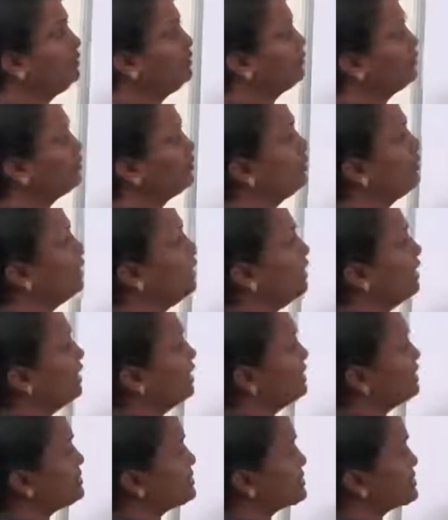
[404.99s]
So
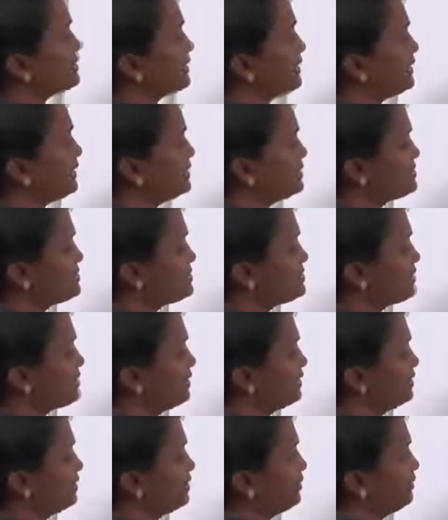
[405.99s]
our stack is
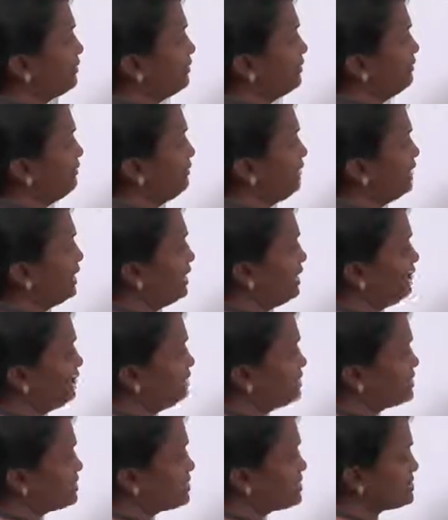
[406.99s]
like this. We
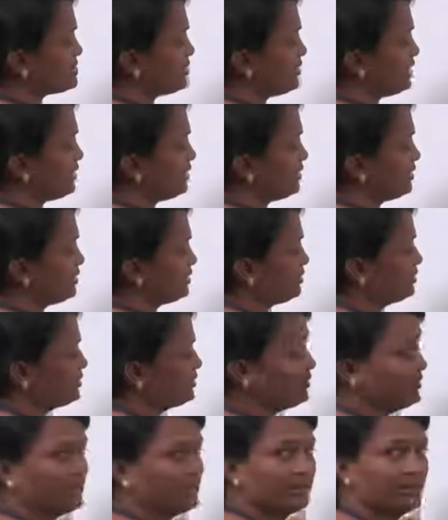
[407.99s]
have our stack
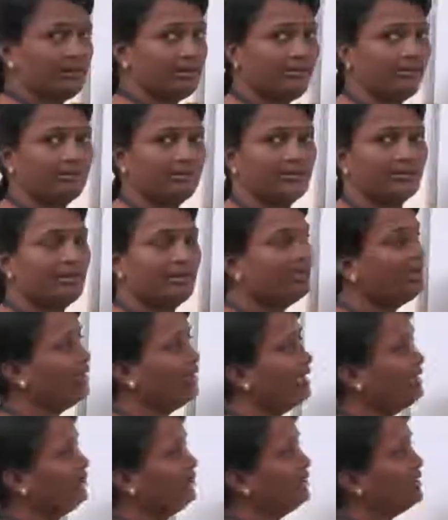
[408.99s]
like this
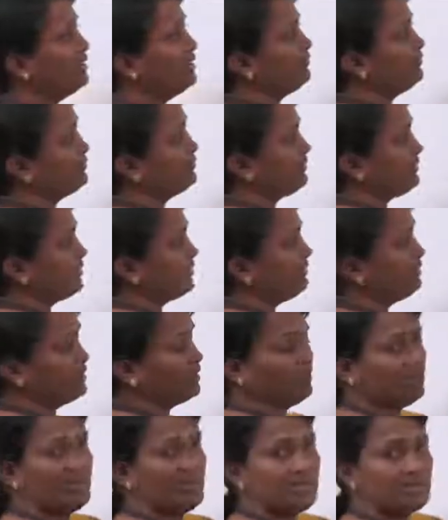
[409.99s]
and we have 5
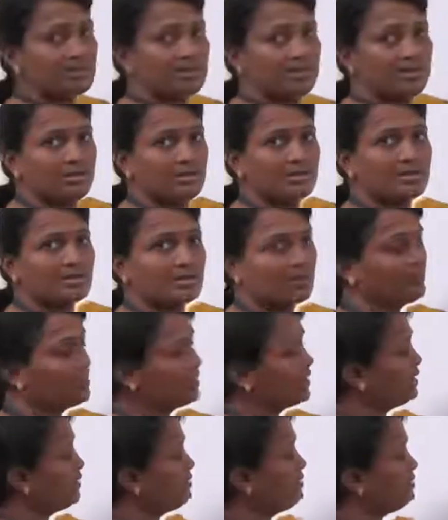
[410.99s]
elements. So
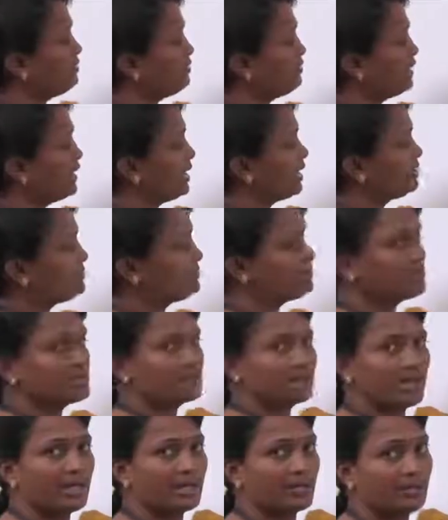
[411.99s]
we can take the
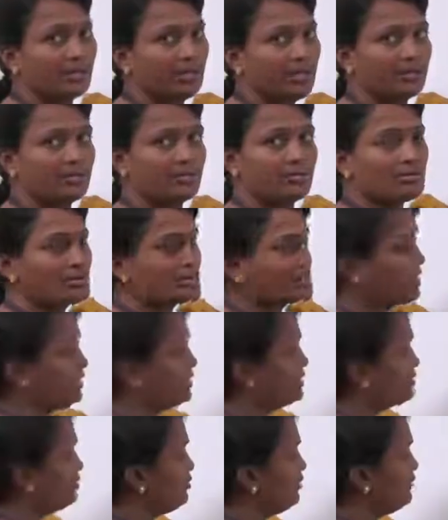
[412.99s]
stack with the
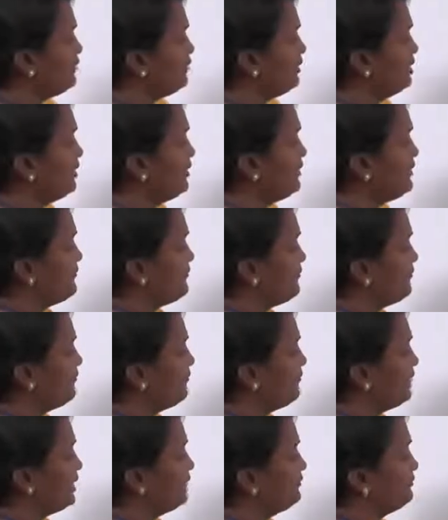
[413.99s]
size of
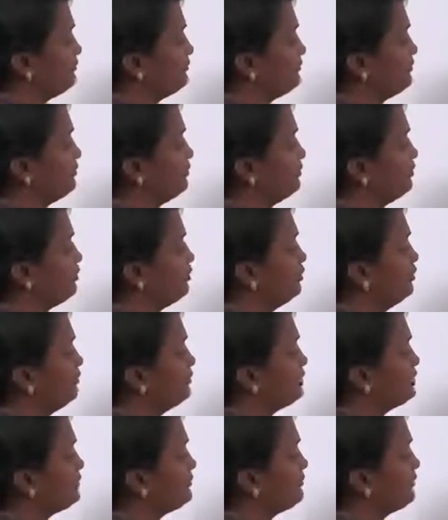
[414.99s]
5. So
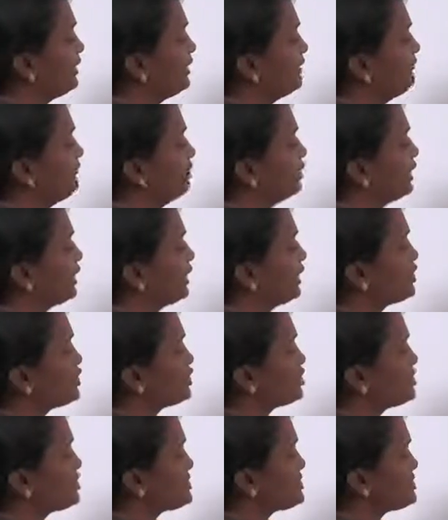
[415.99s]
with 5
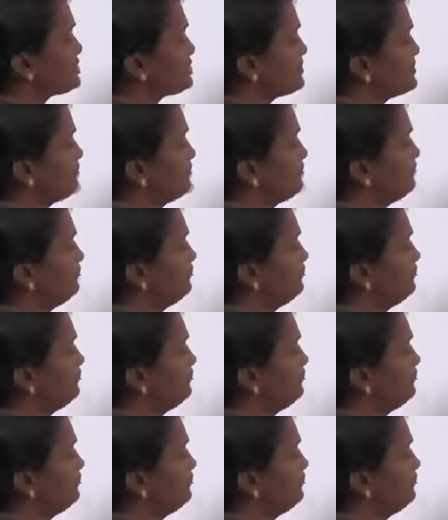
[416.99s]
locations.